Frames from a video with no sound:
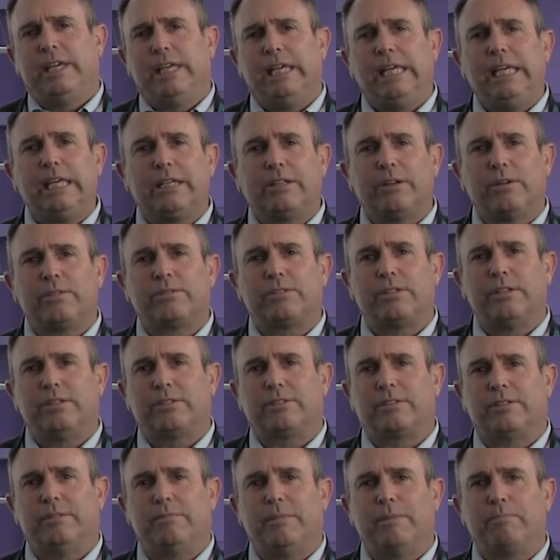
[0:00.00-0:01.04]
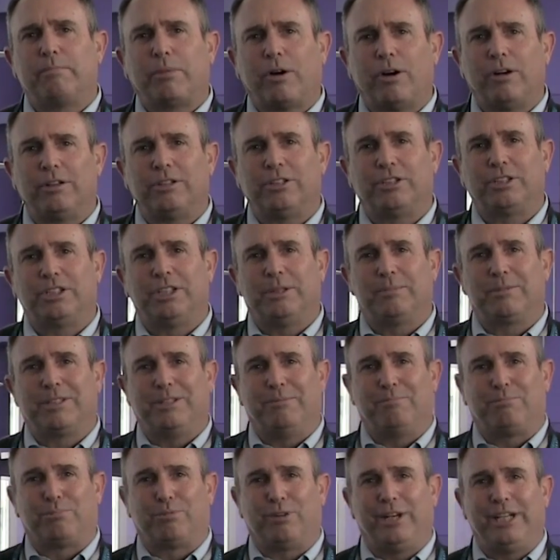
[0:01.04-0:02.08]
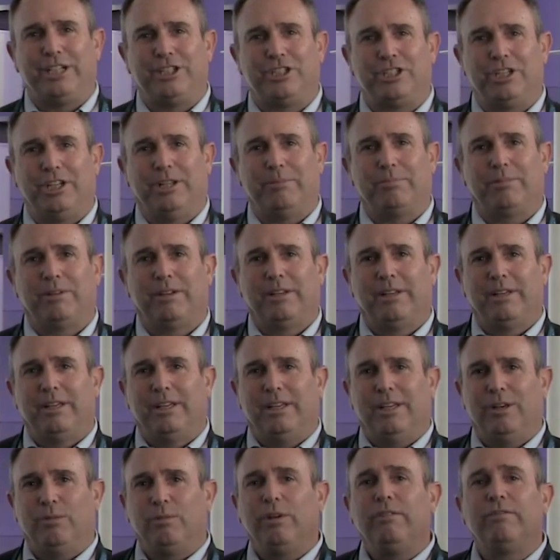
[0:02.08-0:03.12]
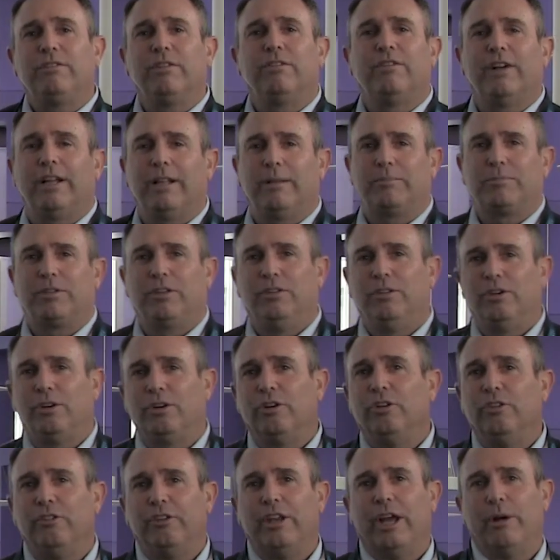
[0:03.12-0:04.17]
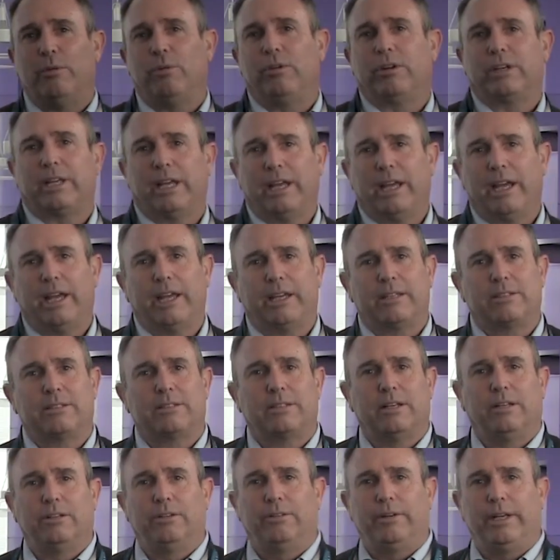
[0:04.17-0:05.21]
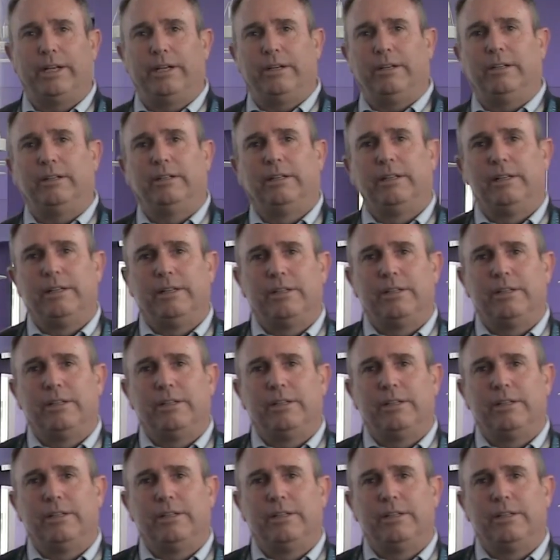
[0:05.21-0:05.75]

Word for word: Ecosystem and Partnerships at BrainChip. And we've developed a neural network AI accelerator.